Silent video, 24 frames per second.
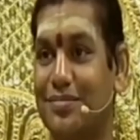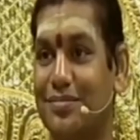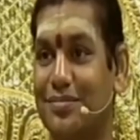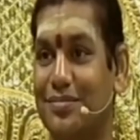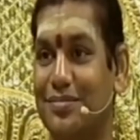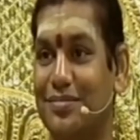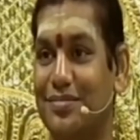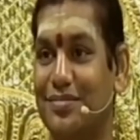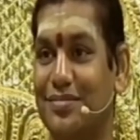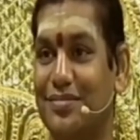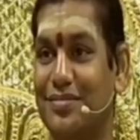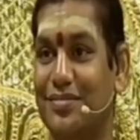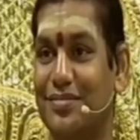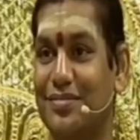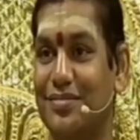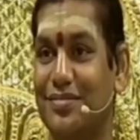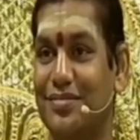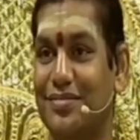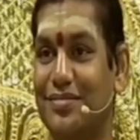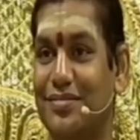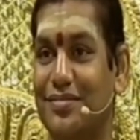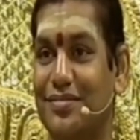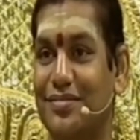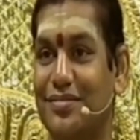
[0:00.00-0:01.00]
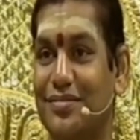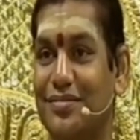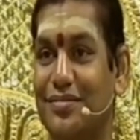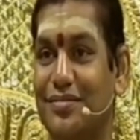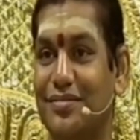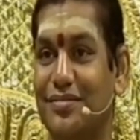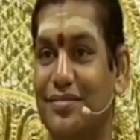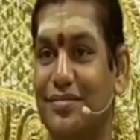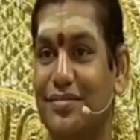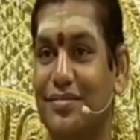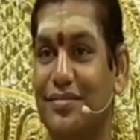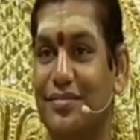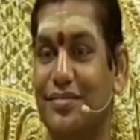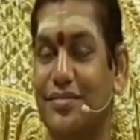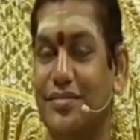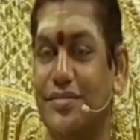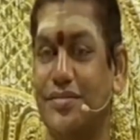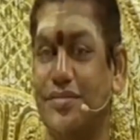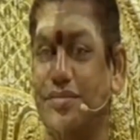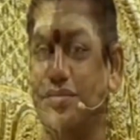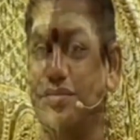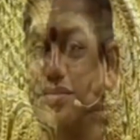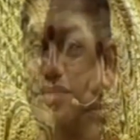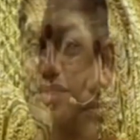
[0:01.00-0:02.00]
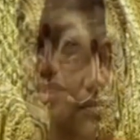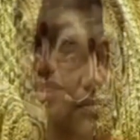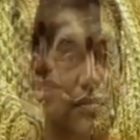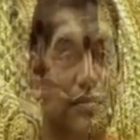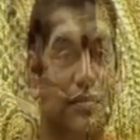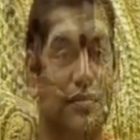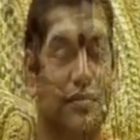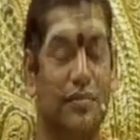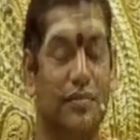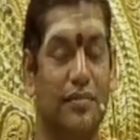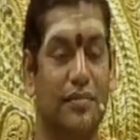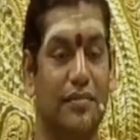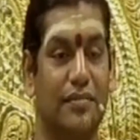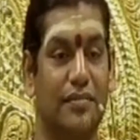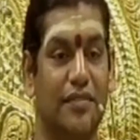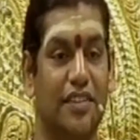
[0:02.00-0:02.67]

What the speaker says: Nobody speaks.